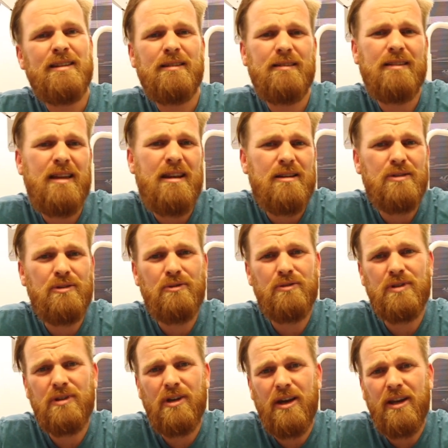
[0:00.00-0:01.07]
there's no
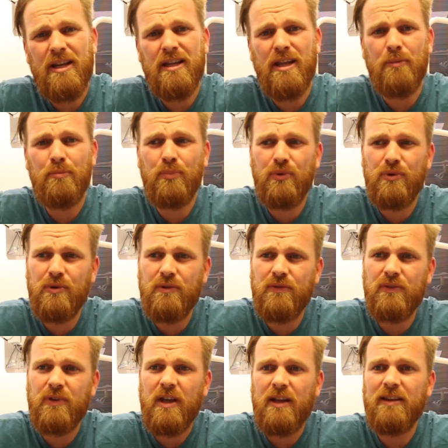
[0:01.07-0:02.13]
study that
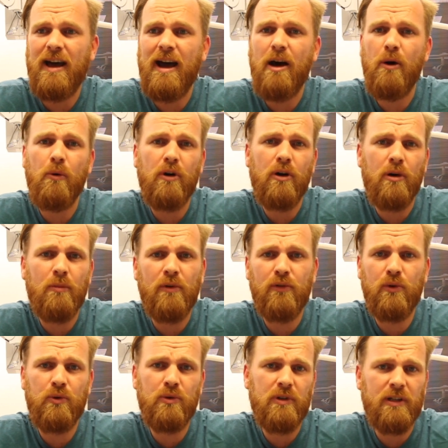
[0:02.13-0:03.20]
proves the outcome of a
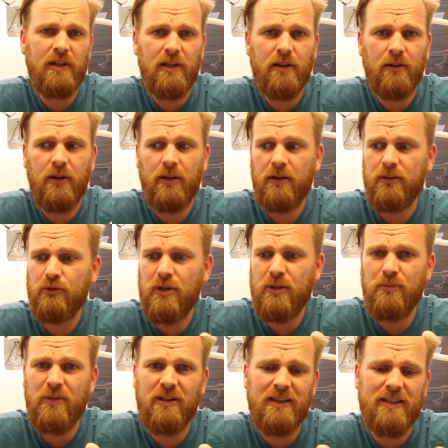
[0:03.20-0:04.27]
root canal
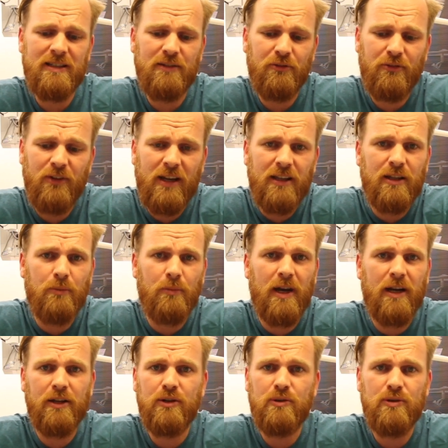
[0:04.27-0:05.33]
treatment is affected by
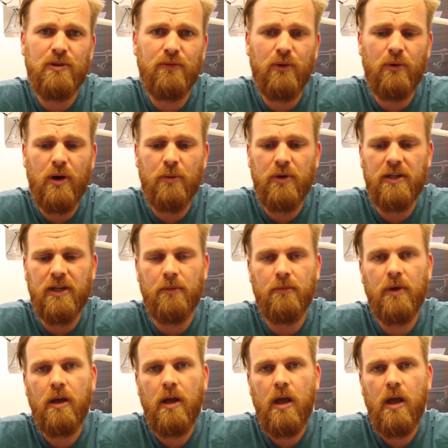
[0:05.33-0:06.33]
the use of a rubber dam.